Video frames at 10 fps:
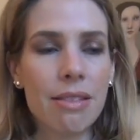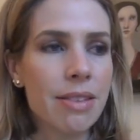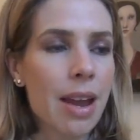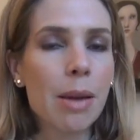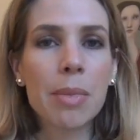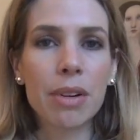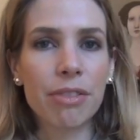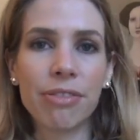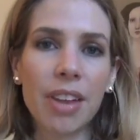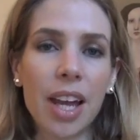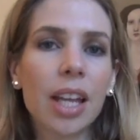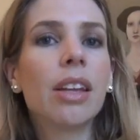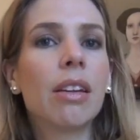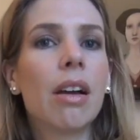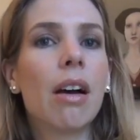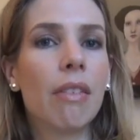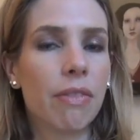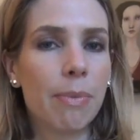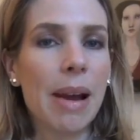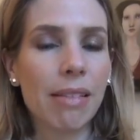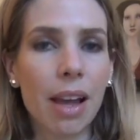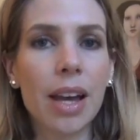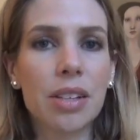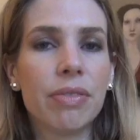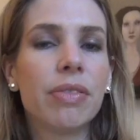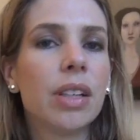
nightmare flight of my life.